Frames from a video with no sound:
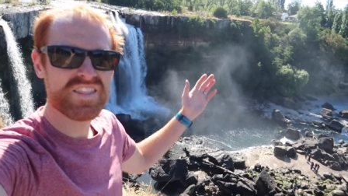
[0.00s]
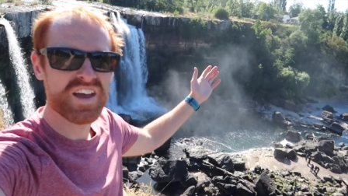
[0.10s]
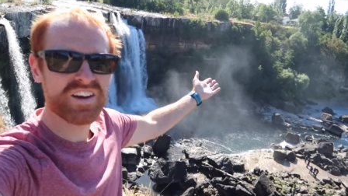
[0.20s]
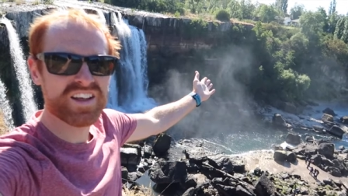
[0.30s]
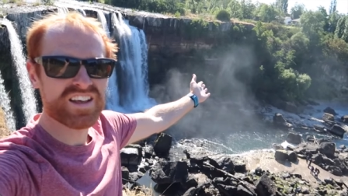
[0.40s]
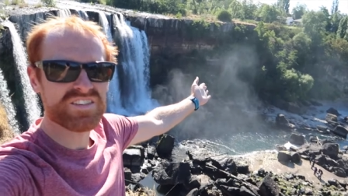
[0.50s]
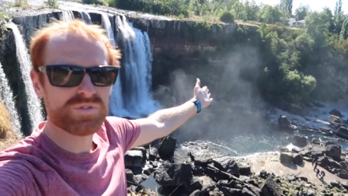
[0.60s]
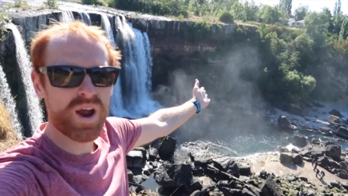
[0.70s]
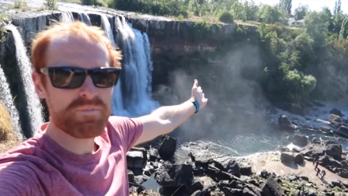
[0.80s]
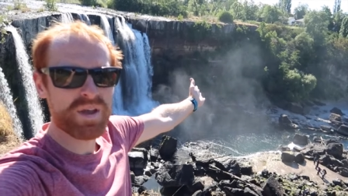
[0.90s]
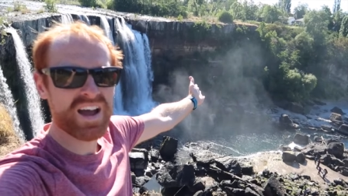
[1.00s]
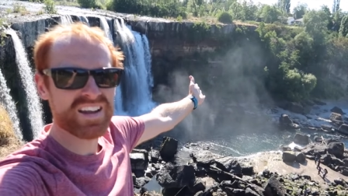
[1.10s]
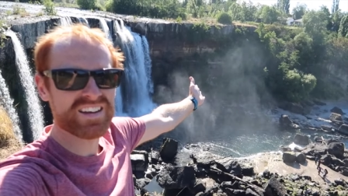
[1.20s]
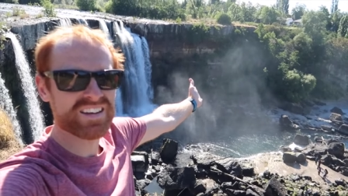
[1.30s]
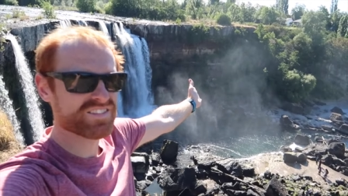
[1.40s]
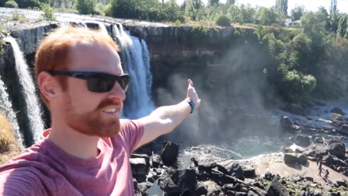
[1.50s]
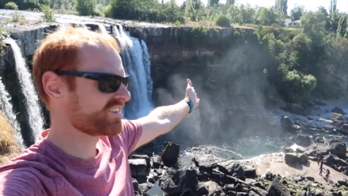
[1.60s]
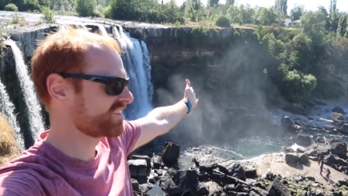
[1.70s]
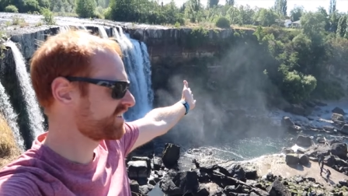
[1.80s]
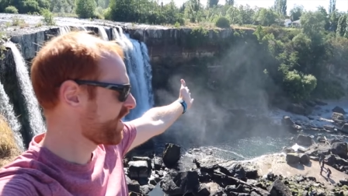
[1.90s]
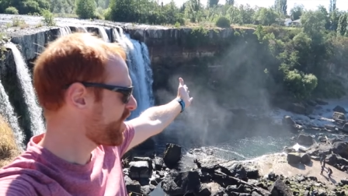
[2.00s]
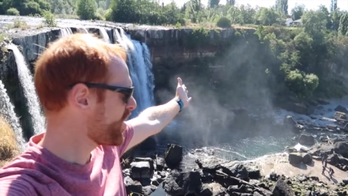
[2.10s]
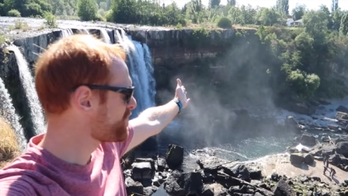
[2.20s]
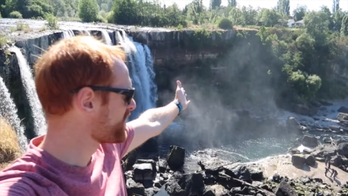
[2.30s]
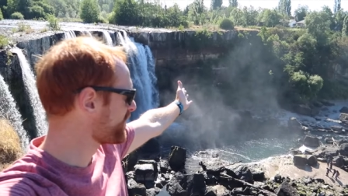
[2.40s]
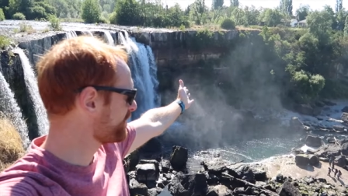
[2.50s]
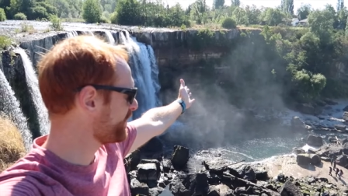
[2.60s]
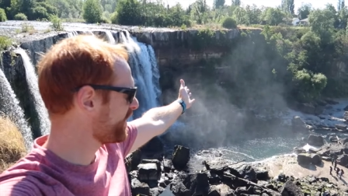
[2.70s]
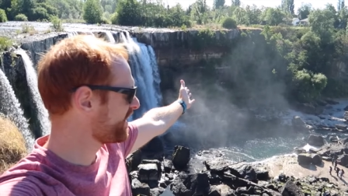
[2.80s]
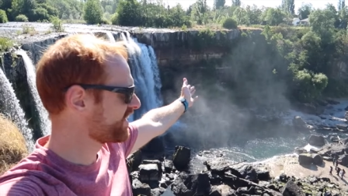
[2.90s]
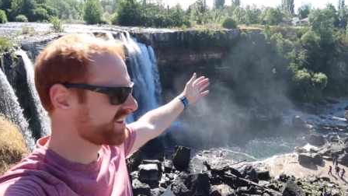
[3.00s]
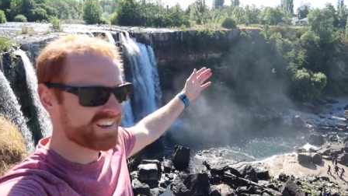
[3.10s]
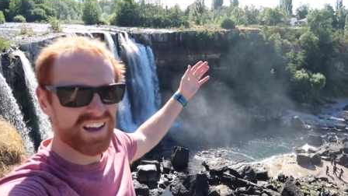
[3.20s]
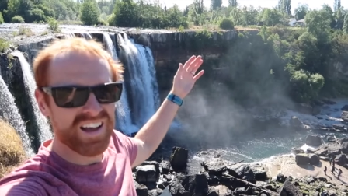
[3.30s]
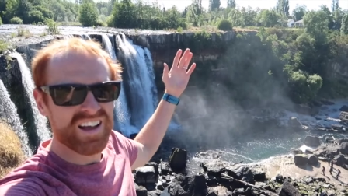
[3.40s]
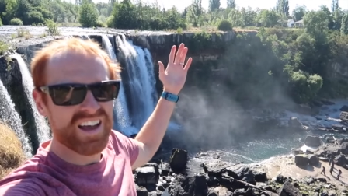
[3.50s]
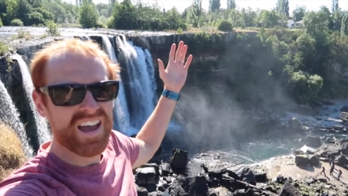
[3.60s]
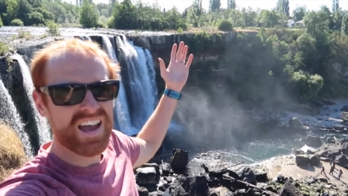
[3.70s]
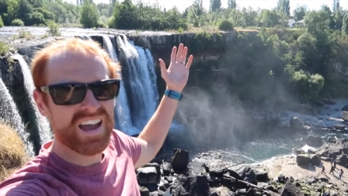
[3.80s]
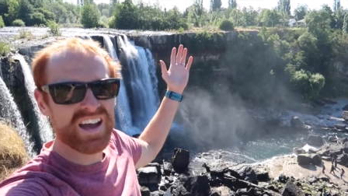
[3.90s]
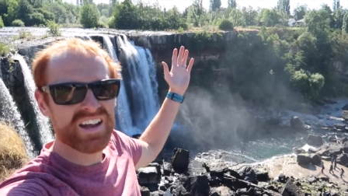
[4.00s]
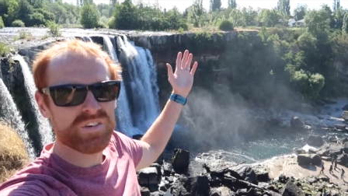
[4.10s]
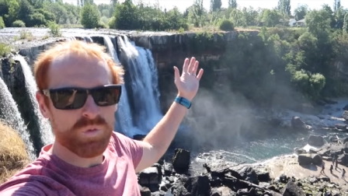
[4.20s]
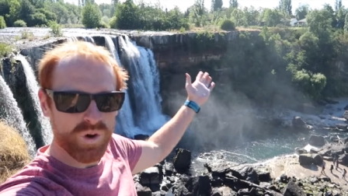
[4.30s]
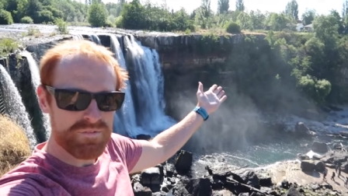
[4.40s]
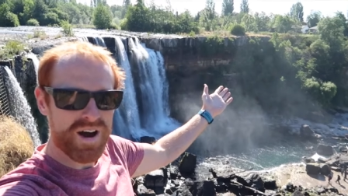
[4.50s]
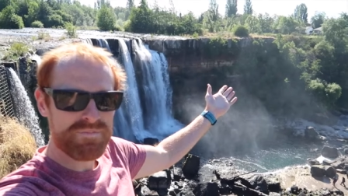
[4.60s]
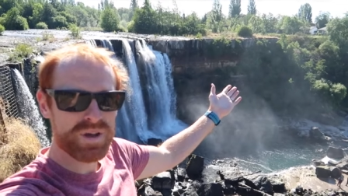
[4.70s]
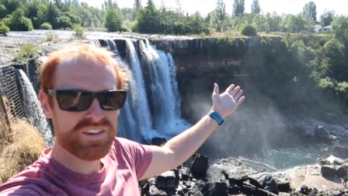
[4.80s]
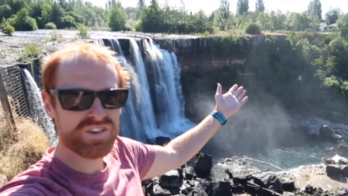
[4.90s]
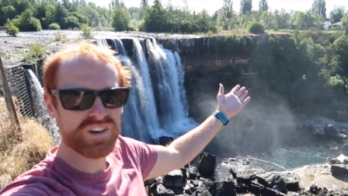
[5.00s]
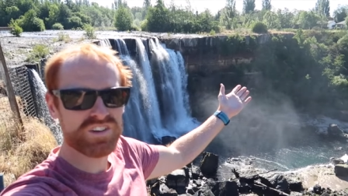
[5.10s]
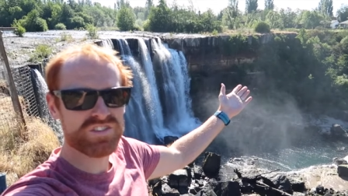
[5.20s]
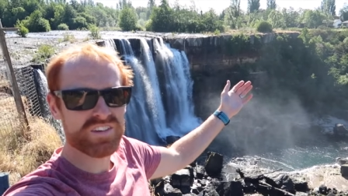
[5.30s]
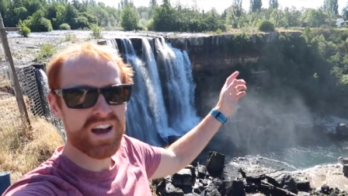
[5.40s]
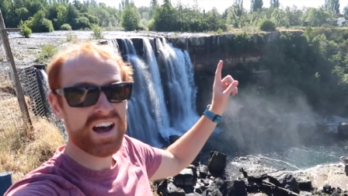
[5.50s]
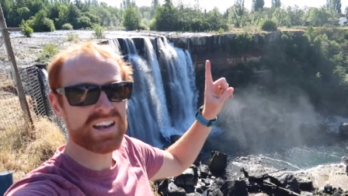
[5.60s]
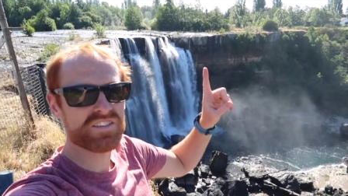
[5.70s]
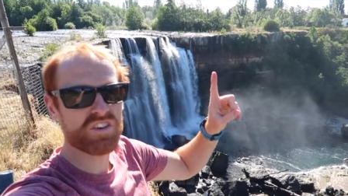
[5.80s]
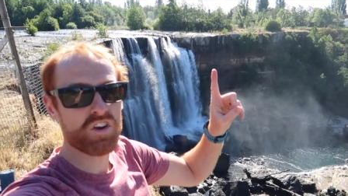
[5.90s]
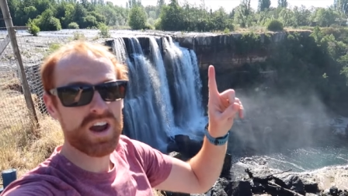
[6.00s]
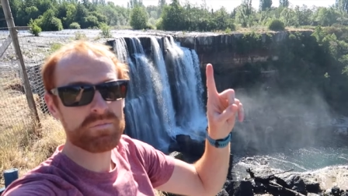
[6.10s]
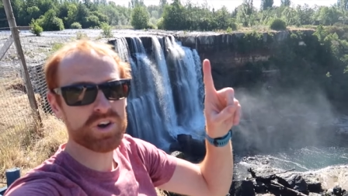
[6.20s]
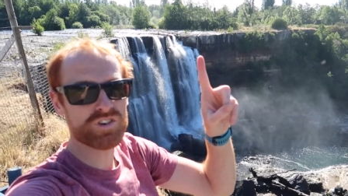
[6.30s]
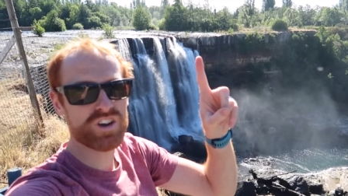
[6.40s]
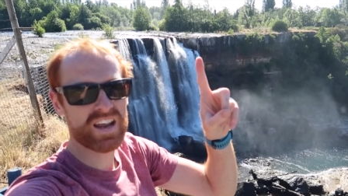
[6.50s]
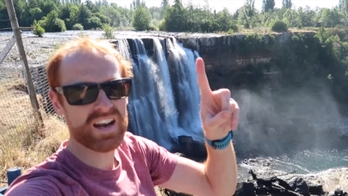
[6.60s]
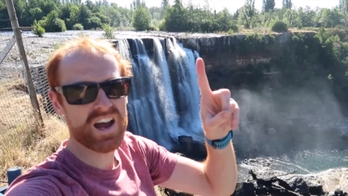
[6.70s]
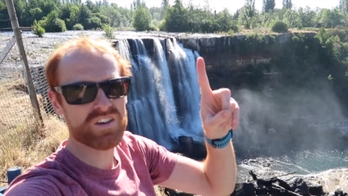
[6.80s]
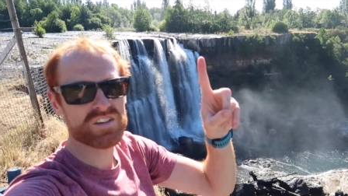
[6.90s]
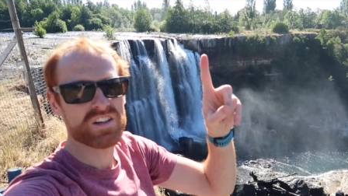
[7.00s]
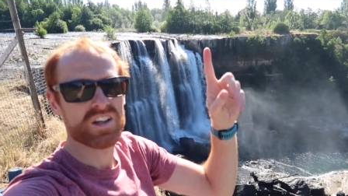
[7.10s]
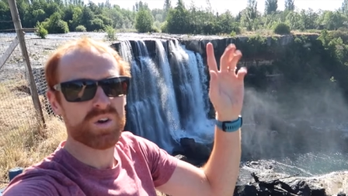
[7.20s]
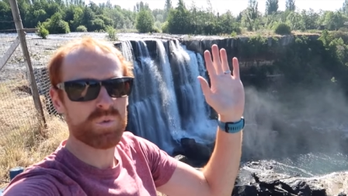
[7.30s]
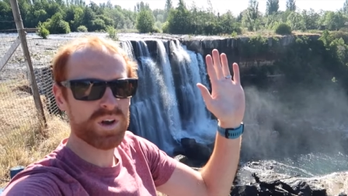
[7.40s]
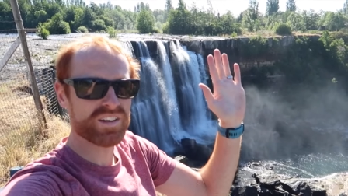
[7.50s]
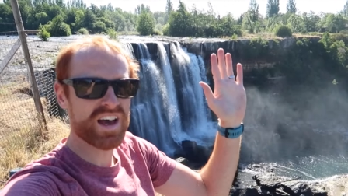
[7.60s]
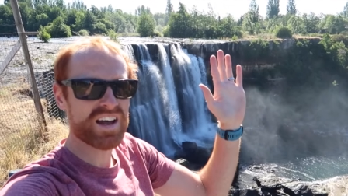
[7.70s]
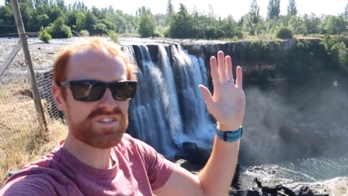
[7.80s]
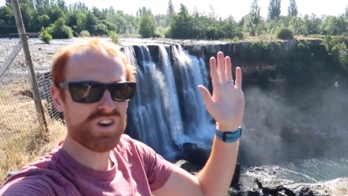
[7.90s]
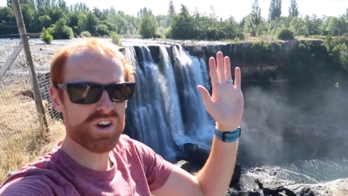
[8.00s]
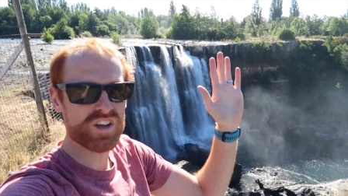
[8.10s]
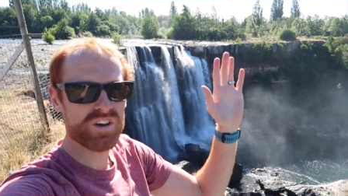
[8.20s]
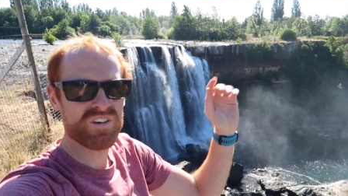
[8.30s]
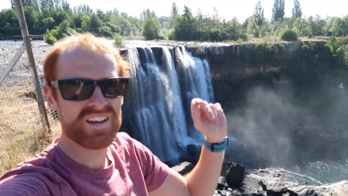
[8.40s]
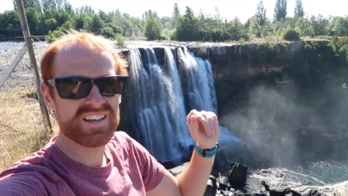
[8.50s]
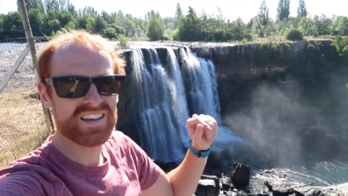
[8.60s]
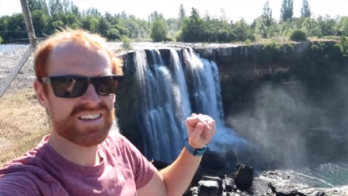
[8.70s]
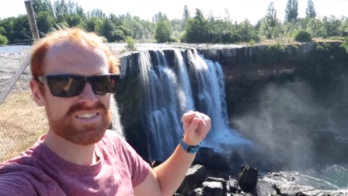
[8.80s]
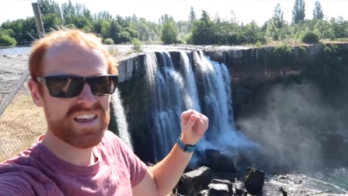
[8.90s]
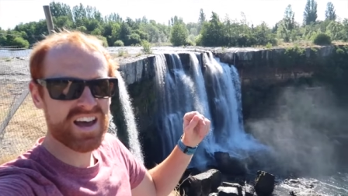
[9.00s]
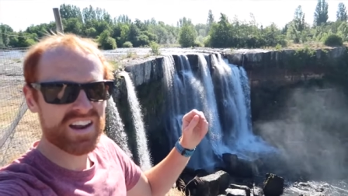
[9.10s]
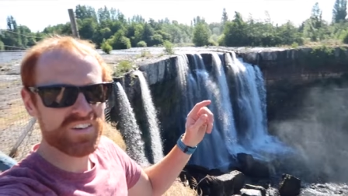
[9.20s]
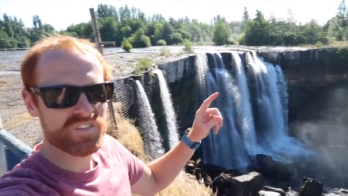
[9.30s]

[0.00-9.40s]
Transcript: There it is, right behind us. So beautiful. And what my pictures on Instagram, go check it out, will not show you is that